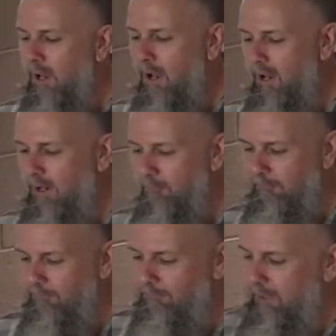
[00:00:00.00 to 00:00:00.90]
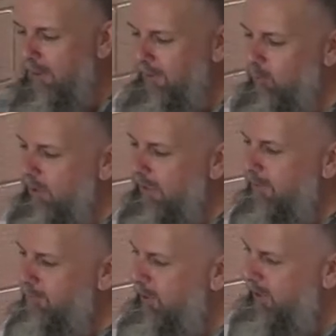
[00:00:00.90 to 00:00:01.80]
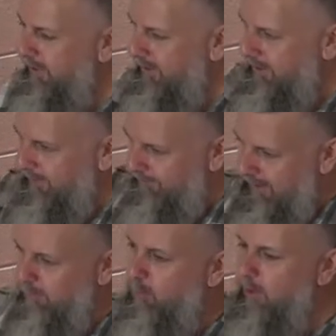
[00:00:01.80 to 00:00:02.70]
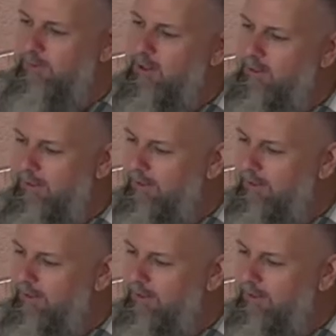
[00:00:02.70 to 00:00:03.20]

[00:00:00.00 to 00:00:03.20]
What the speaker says: I mean, really putting the fine point on it,